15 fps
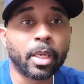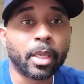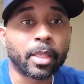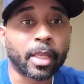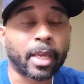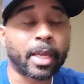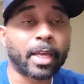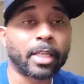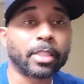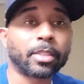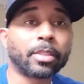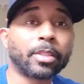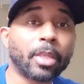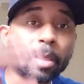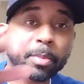that has
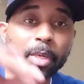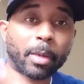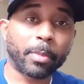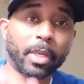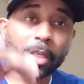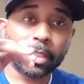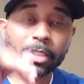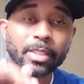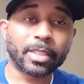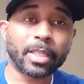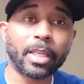sub combinations